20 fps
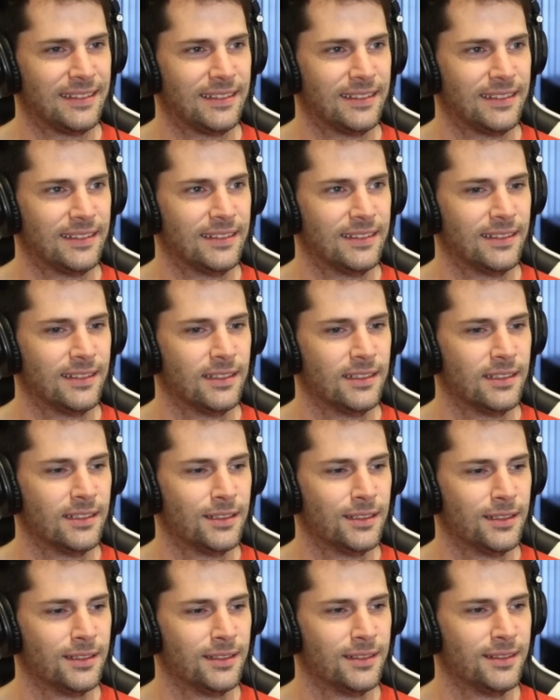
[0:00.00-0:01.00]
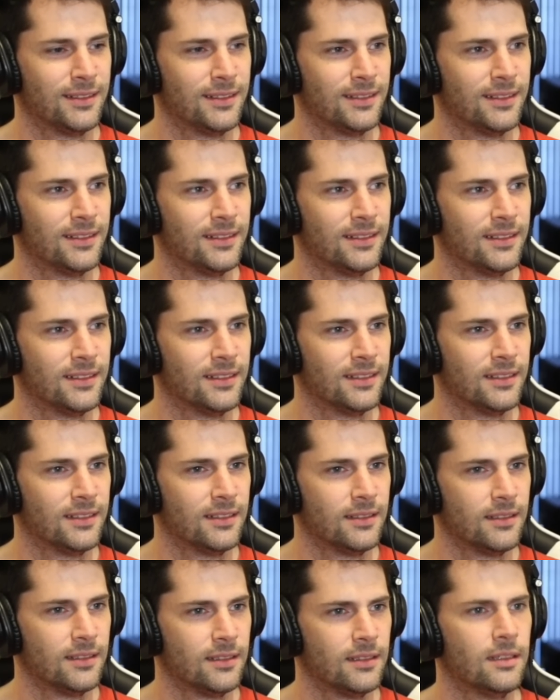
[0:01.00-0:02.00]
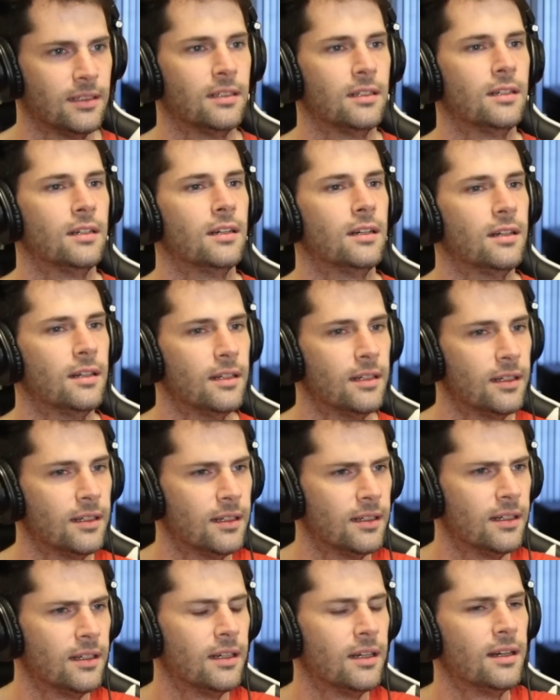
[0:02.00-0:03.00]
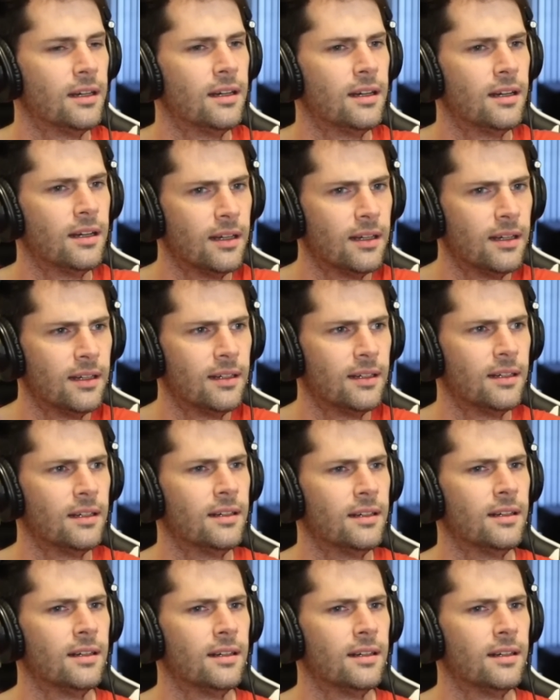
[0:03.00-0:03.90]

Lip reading: The person shown says nothing.